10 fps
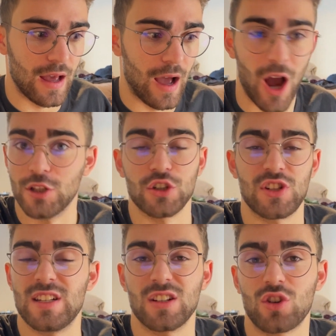I just
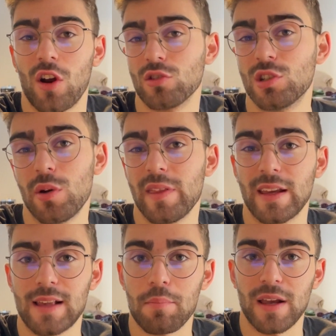need to try not to do it in the
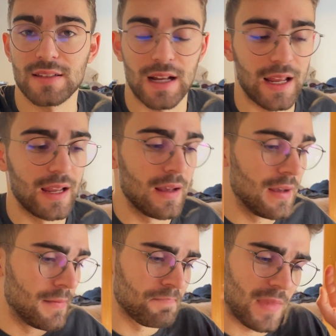exam, basically.
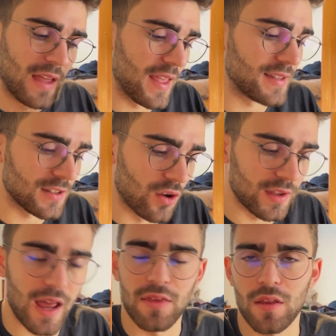In this, it's not
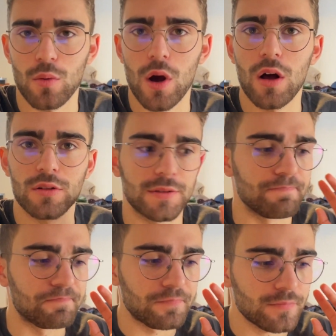the end of the world.
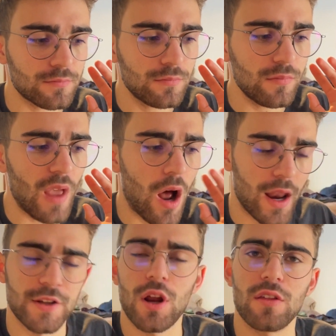I'll
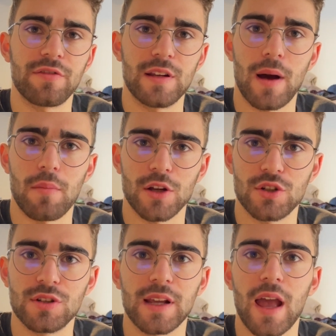let you know the feedback my
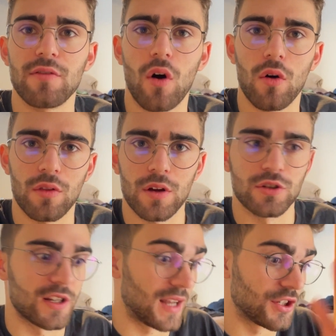tutor gave on the
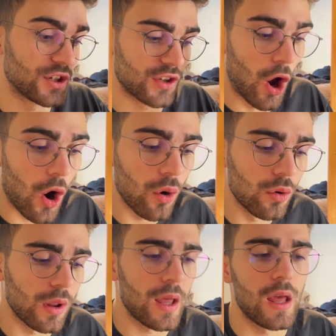translation as a
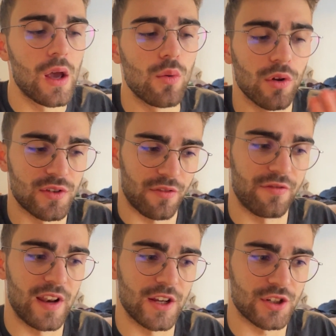whole once I've
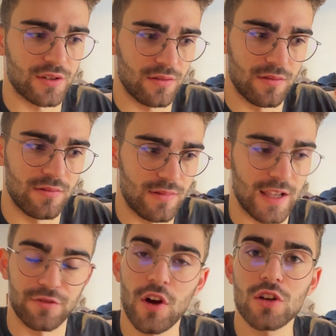finished
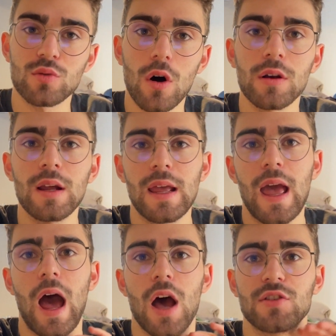this first one,
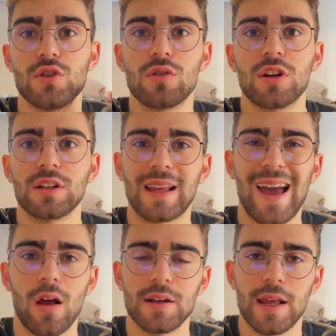so you can get
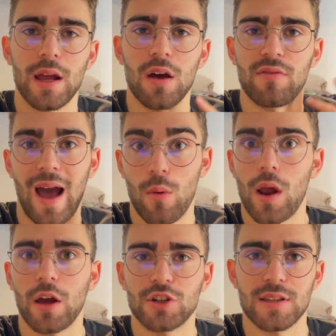an idea of how well
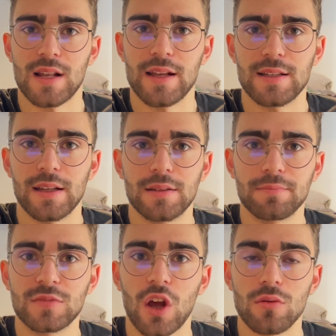I translated.
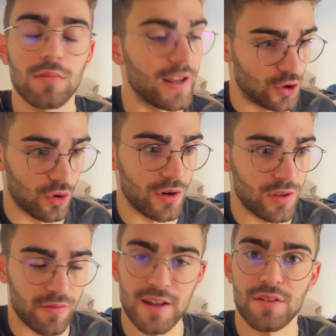So enjoy
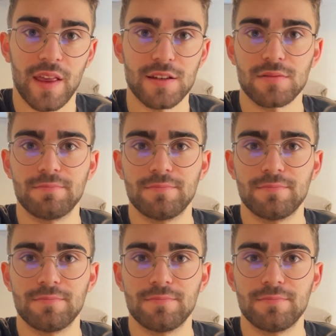the rest of this.